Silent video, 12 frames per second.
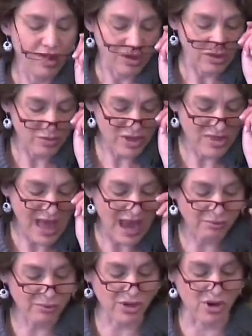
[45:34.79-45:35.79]
So in
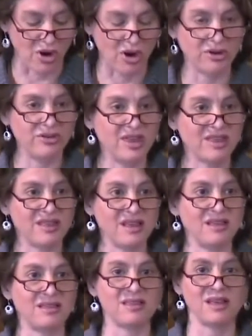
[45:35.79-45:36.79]
that regard, this
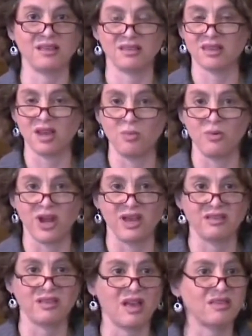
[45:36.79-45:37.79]
is in some
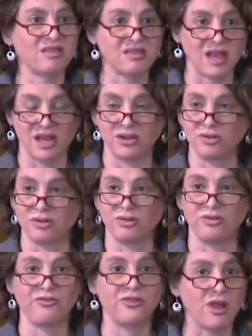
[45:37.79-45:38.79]
ways a
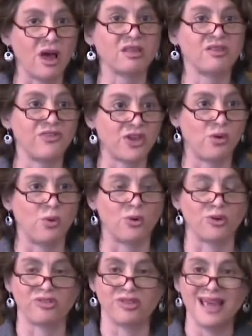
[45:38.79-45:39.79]
standard philosophy
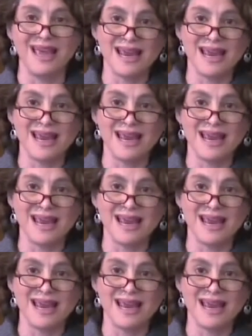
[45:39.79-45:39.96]
course